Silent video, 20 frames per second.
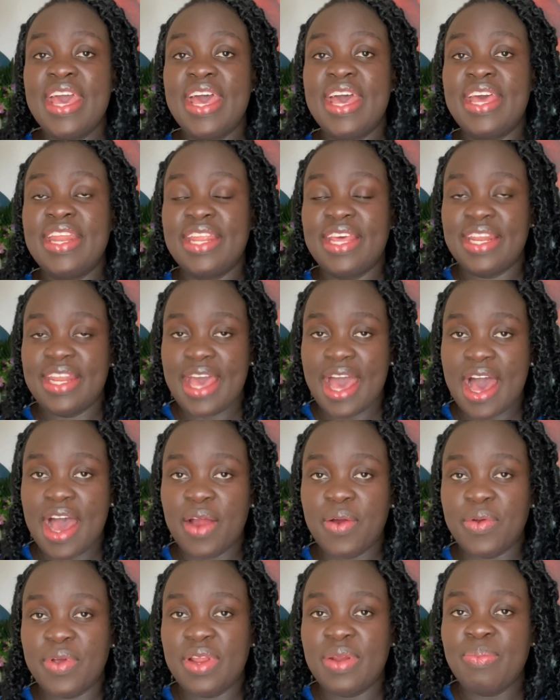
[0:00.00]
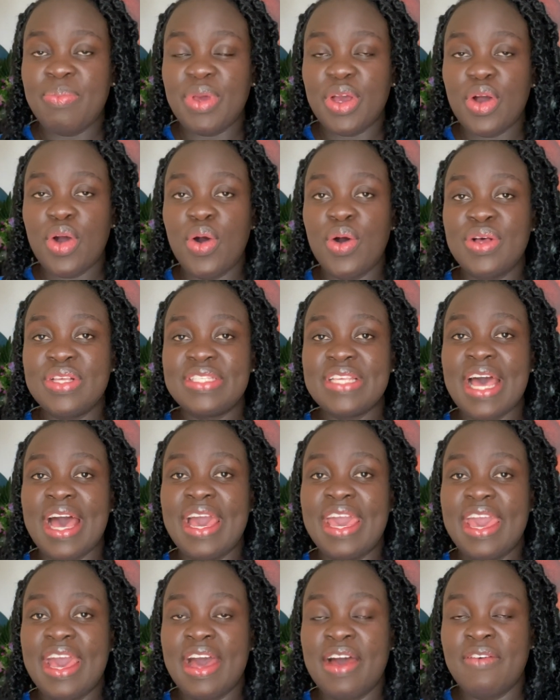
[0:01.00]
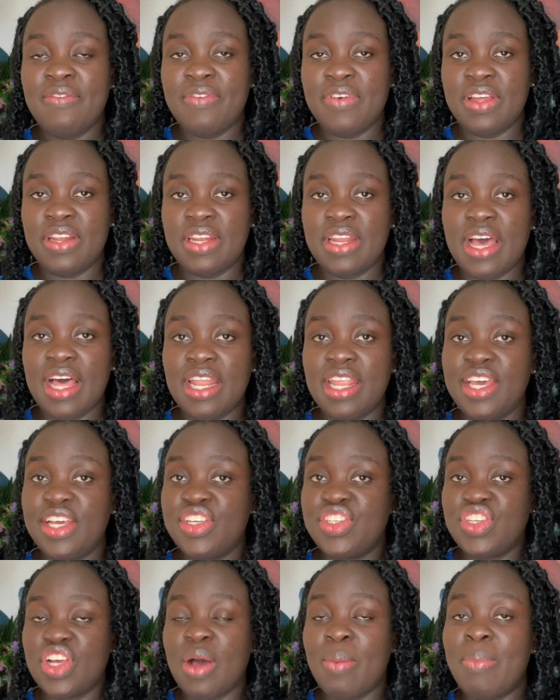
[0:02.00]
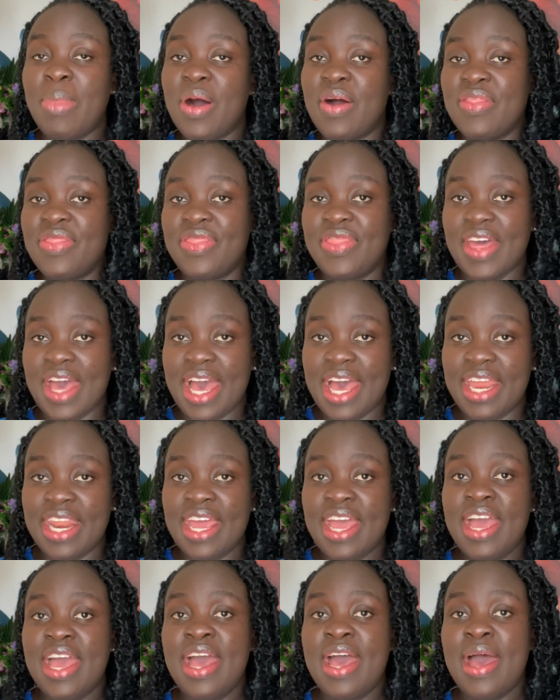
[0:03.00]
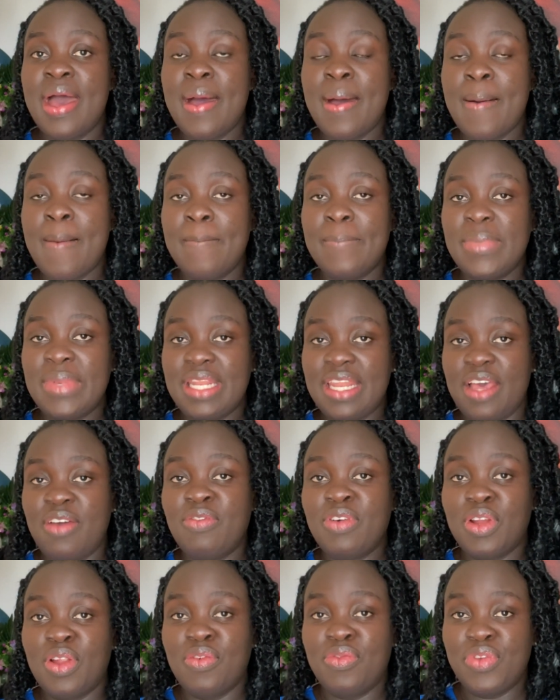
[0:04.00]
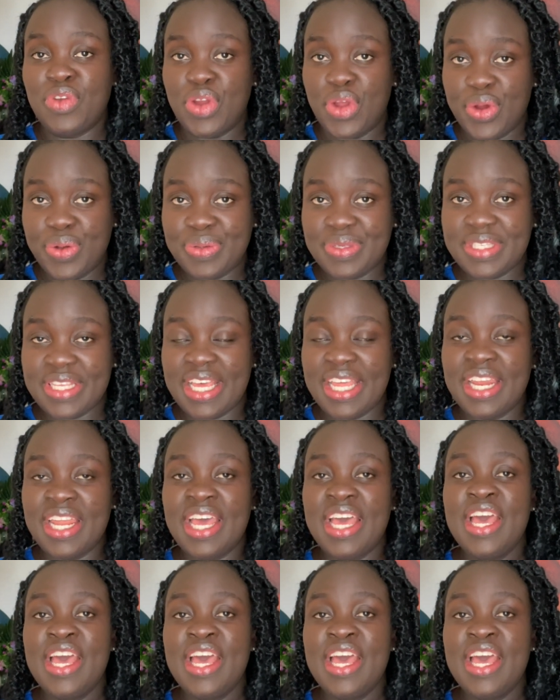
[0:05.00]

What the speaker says: and an RN because I have a knowledge about that level of nursing.